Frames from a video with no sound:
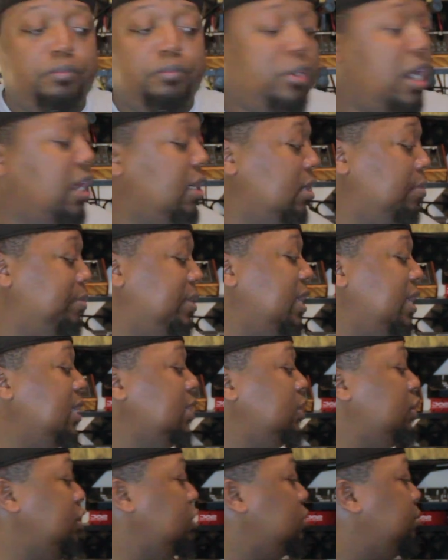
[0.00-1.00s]
product
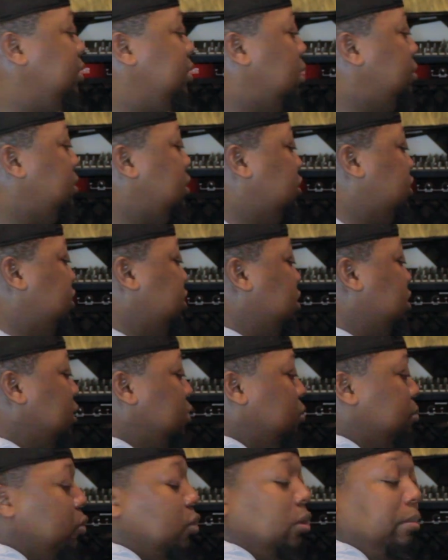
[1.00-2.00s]
page, and you'll be able to see a
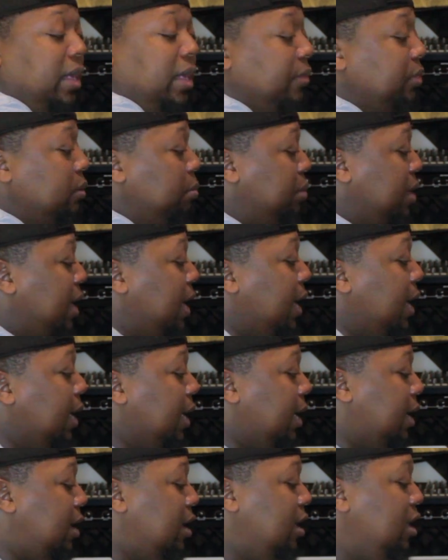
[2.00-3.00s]
little more about the bag.